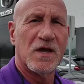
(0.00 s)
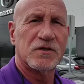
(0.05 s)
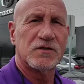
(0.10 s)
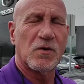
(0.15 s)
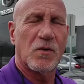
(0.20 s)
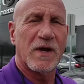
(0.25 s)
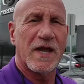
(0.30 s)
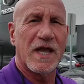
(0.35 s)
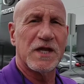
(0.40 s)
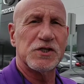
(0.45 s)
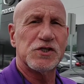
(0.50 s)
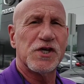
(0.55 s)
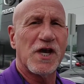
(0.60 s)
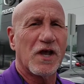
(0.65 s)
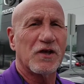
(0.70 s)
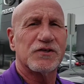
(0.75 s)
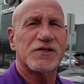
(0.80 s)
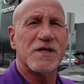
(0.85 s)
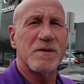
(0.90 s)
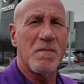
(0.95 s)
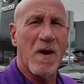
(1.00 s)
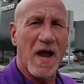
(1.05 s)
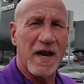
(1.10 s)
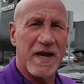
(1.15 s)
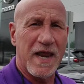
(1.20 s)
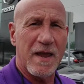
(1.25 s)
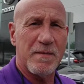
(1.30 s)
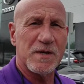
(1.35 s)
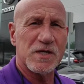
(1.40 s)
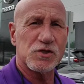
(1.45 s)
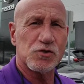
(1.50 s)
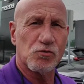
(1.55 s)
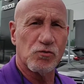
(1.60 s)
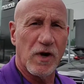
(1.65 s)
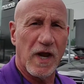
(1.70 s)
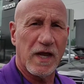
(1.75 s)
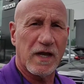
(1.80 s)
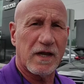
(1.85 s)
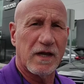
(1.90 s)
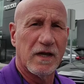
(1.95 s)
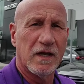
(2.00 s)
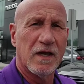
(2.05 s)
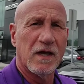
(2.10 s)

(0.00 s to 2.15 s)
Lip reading: So again, Chelsey, my name is Rick.